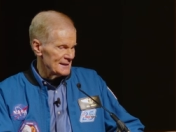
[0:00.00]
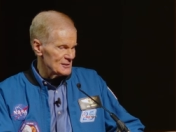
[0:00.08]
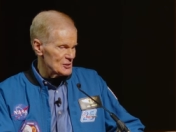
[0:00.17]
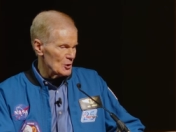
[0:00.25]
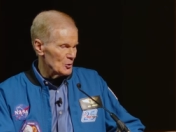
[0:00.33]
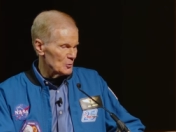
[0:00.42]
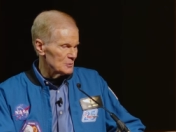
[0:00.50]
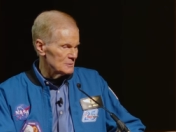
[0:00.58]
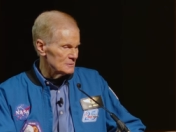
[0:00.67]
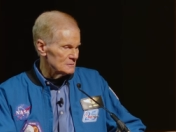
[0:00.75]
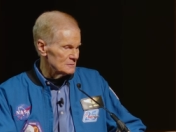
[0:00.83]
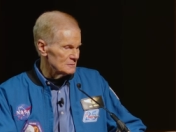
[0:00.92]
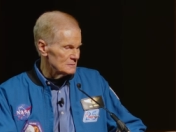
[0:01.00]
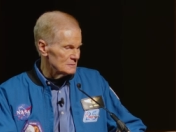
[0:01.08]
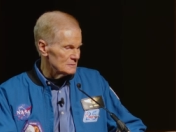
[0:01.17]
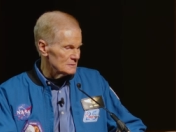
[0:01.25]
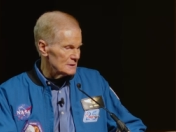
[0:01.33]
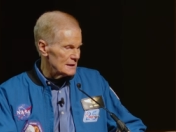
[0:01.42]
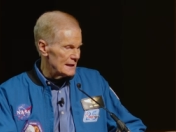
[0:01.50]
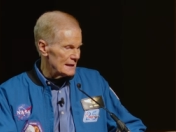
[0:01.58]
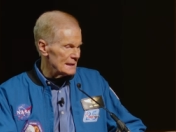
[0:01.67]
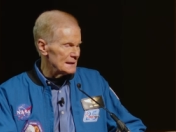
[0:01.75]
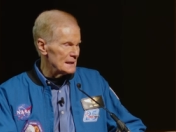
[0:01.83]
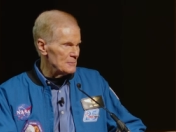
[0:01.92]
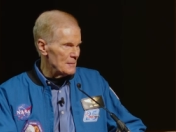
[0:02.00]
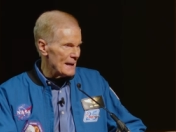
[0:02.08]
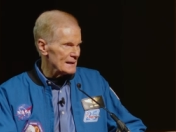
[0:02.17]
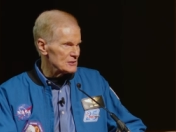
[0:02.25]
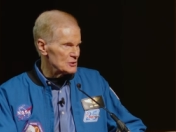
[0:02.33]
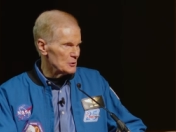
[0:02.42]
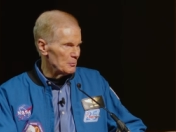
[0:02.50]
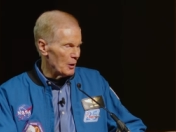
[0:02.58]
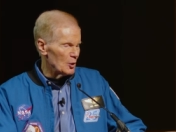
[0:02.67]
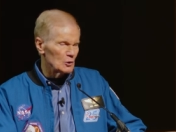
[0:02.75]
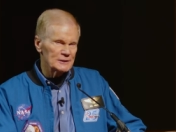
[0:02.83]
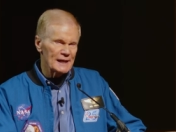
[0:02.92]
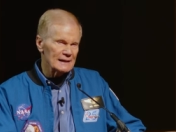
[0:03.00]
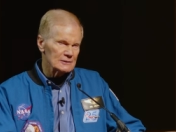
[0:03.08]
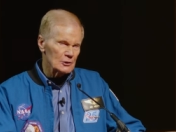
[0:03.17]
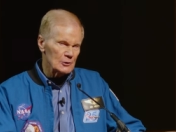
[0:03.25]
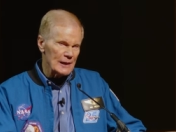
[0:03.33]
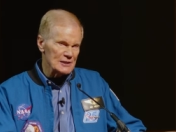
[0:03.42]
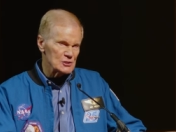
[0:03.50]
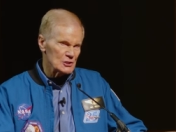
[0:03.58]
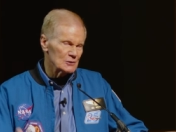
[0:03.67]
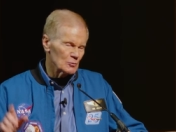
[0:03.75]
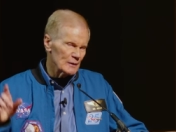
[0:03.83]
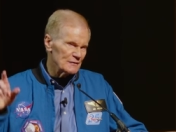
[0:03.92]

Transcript: So Kennedy makes the bold declaration,